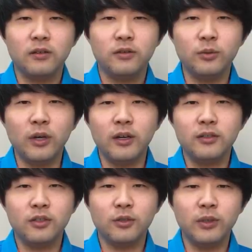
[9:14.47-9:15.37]
do not,
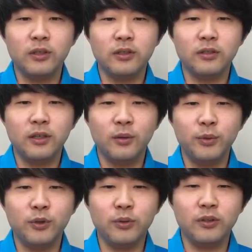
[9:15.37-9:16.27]
so we can help
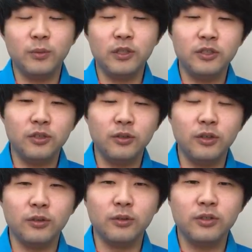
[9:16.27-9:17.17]
you with mini
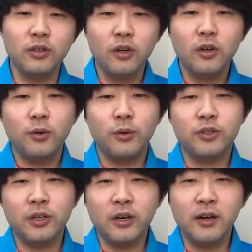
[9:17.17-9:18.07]
studios or
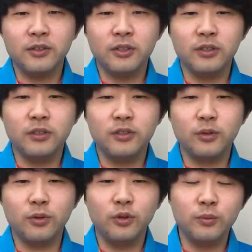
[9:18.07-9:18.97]
share houses
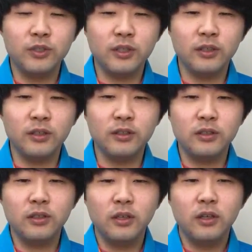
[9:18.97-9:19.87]
or homestays.
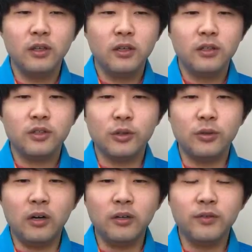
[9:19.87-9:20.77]
So
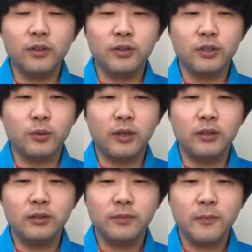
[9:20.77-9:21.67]
all of those as
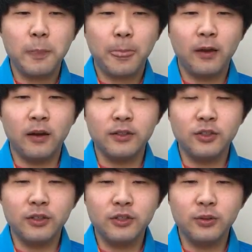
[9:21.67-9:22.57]
well. As
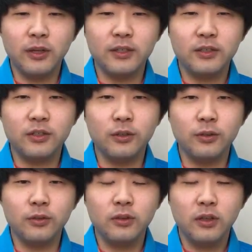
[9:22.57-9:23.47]
long as you let us
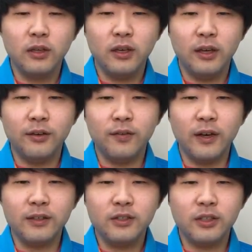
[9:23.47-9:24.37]
know in
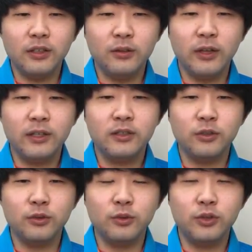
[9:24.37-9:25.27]
advance that you'd like
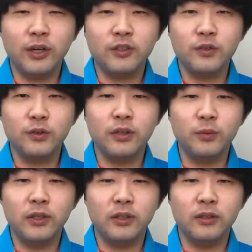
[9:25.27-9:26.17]
to transfer, then
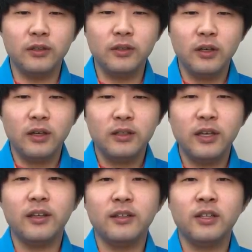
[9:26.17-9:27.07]
we can take
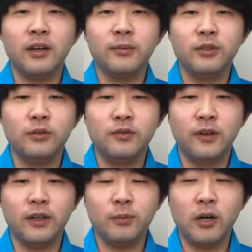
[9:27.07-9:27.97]
that time to
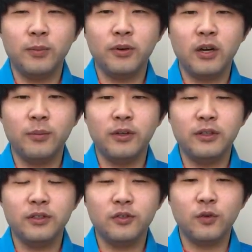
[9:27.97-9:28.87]
find proper
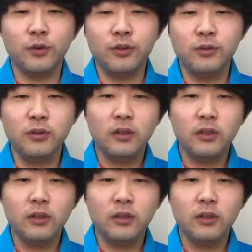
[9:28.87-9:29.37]
accommodations for you.